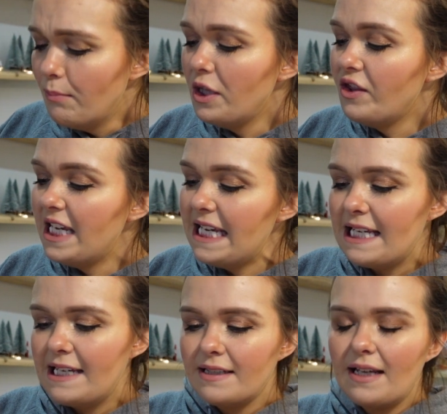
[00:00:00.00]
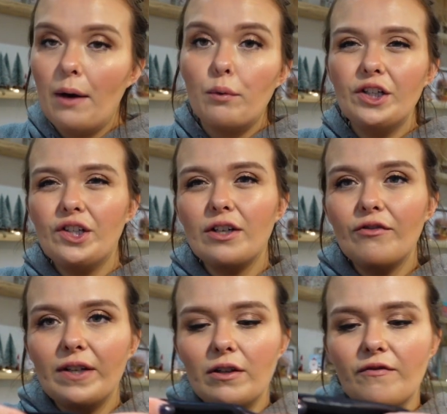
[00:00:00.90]
But these, I wish you
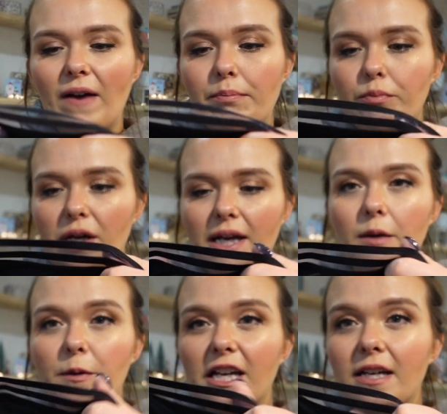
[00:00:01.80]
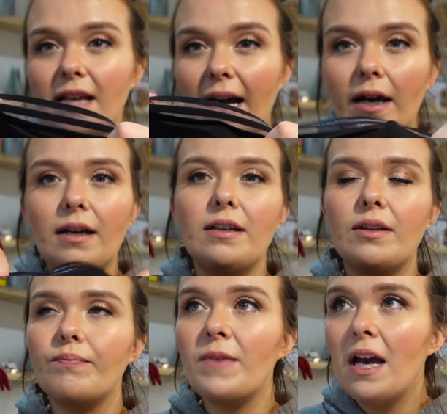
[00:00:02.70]
could feel the fabric, because
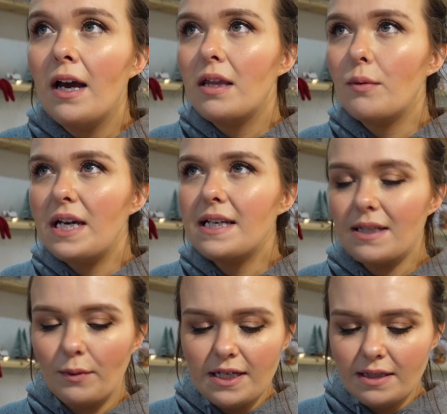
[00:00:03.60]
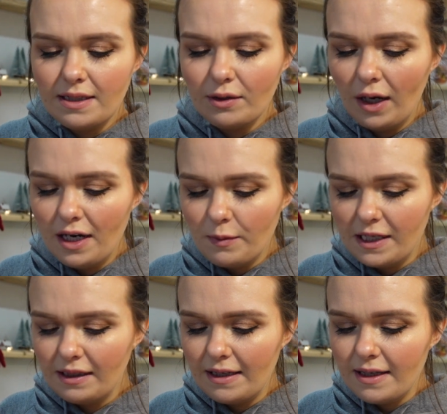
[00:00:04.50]
the weirdest way to describe it,
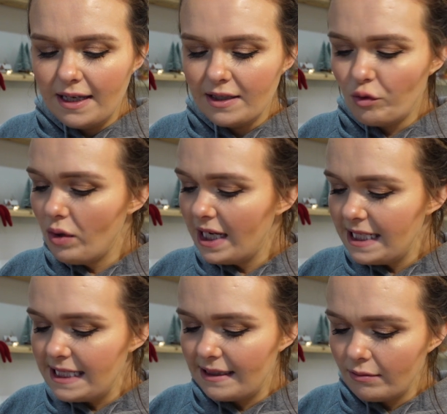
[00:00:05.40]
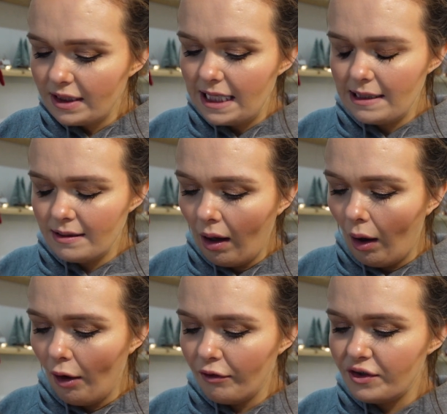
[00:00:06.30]
it's like it's really silky
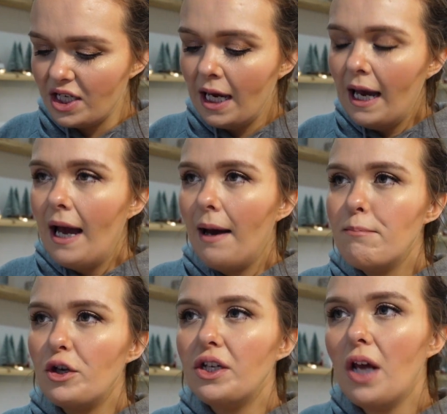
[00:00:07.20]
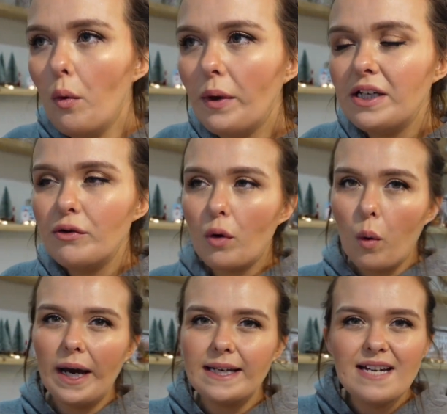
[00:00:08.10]
soft, but you know when you're
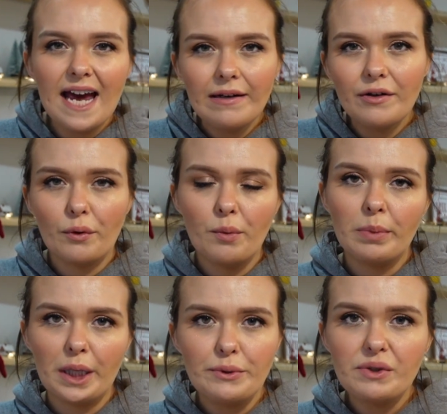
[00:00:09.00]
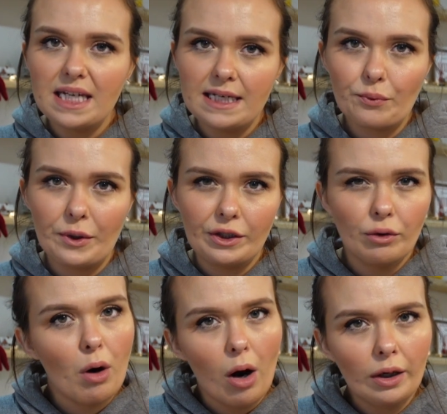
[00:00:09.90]
quite tender and bloated when
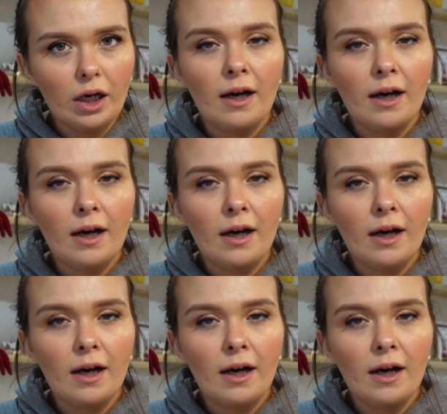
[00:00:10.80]
you're on,